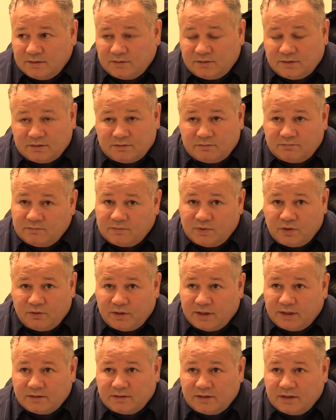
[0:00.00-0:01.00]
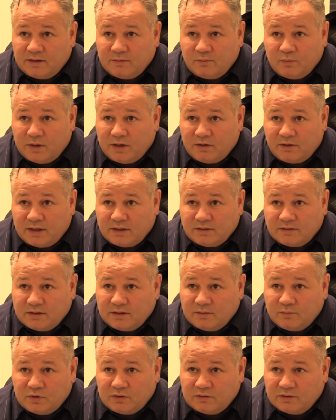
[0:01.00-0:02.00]
just credit to them, well done to
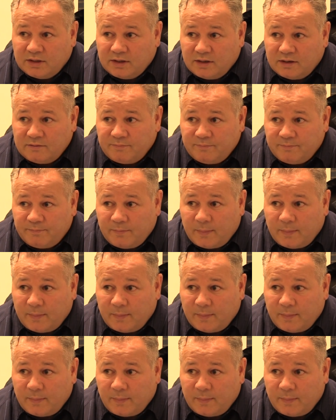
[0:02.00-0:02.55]
them all, you know.